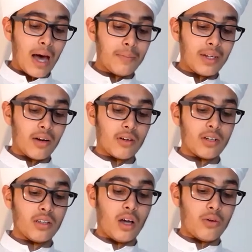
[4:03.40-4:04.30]
Amina
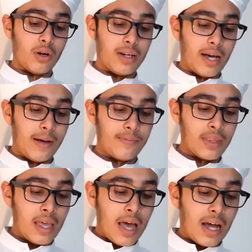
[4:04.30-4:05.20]
radiallahu anha,
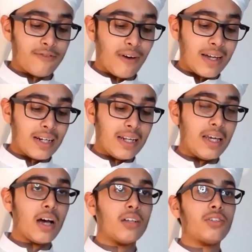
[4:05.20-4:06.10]
and
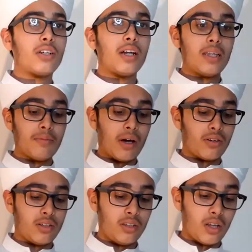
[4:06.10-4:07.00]
finally Hazrat Halima
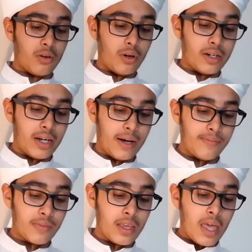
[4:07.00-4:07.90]
radiallahu anha.
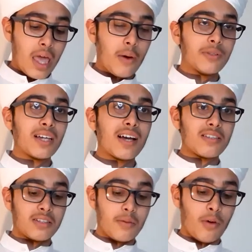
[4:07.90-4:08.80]
It was the
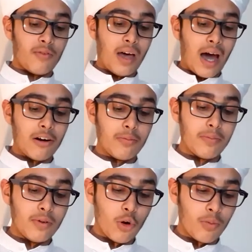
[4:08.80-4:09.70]
custom of the
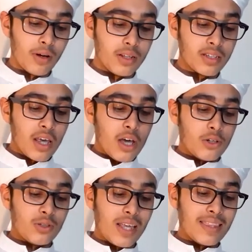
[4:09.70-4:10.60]
Arab nobles
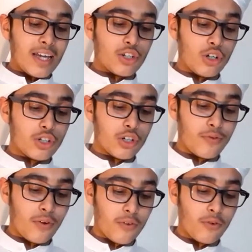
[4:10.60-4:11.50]
to send their children
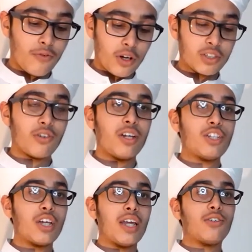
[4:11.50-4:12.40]
fo for
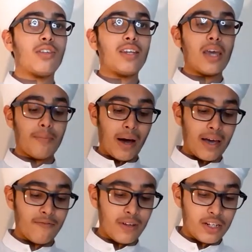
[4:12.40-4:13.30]
fosterage into the
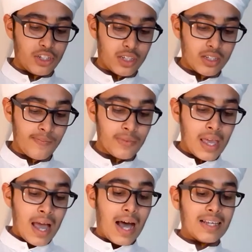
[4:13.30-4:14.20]
nearby villages,
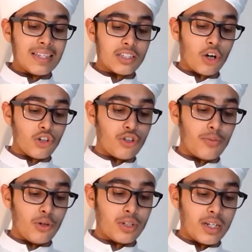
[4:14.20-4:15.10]
as this
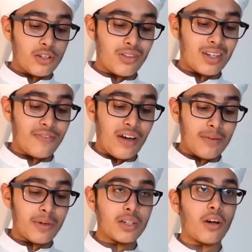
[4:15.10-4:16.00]
contributed to the
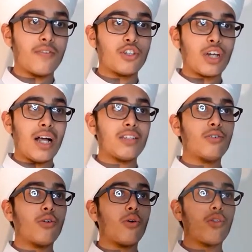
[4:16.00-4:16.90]
development of the child's
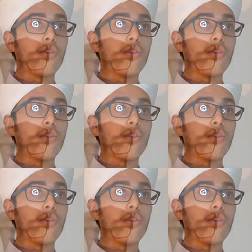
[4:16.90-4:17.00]
growth.